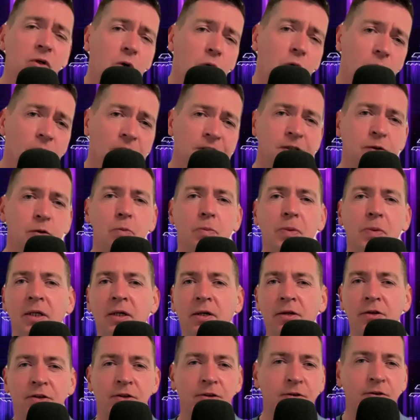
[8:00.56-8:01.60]
course, there would be
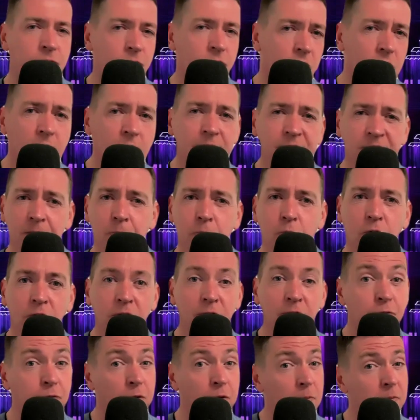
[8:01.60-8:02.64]
a throng of
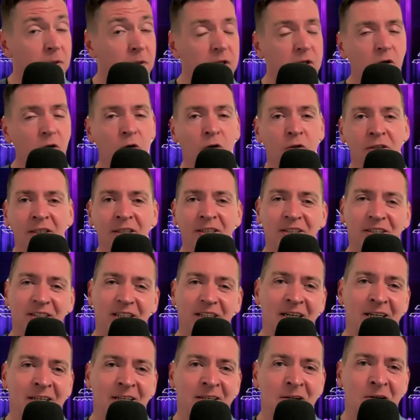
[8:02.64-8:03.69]
support from the audience
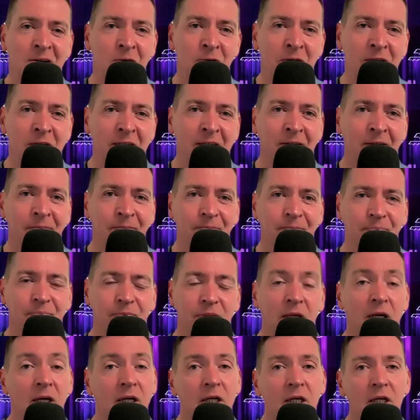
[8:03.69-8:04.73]
in the arena.
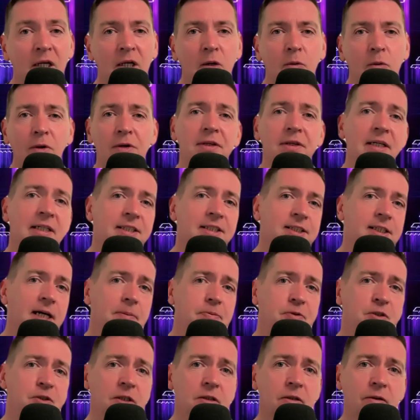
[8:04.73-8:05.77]
With the
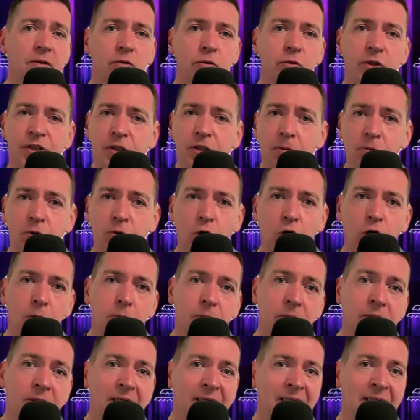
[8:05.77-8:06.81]
exception of Christer
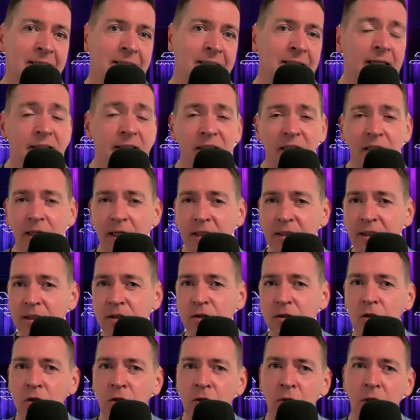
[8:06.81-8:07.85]
Bjorkman in
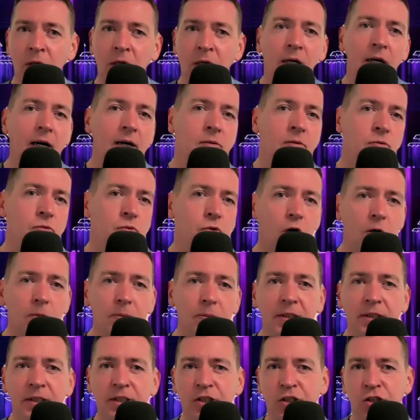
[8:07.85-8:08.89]
1992 and
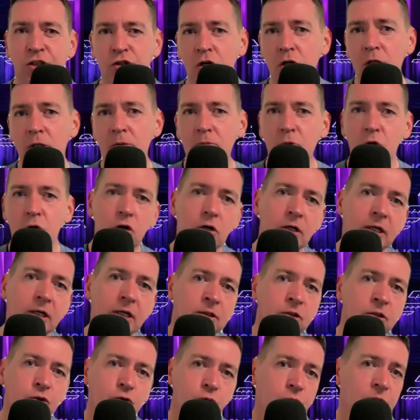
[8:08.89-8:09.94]
Robin Stjernberg
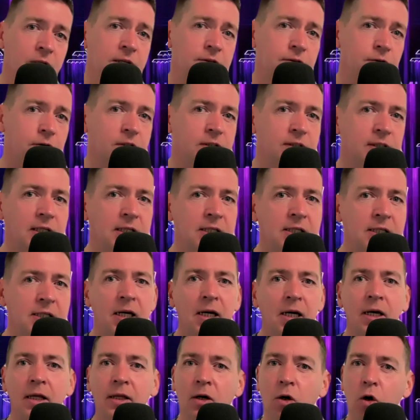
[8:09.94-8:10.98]
in 2013,
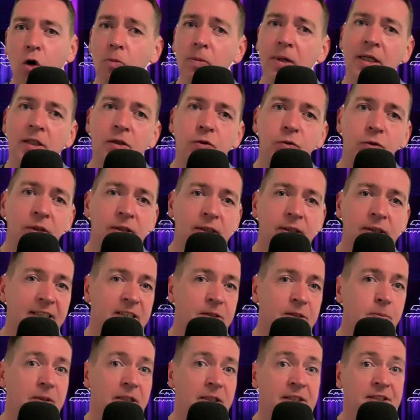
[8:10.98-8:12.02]
the home entrant
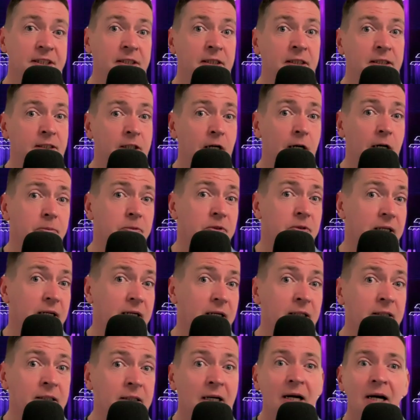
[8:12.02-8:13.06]
has placed in the top
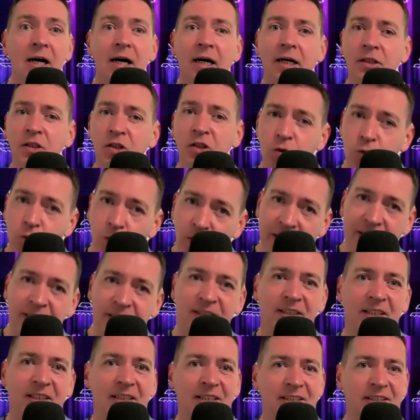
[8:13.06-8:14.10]
10 and
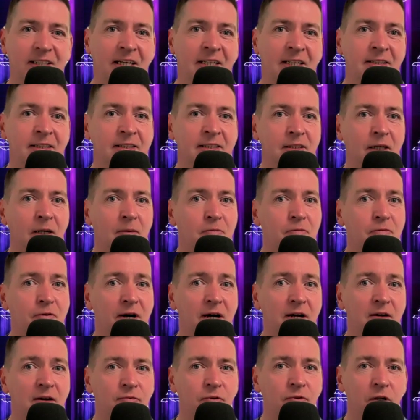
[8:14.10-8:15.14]
twice inside the top
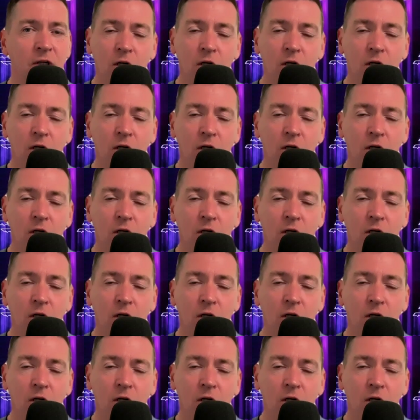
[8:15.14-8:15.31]
5.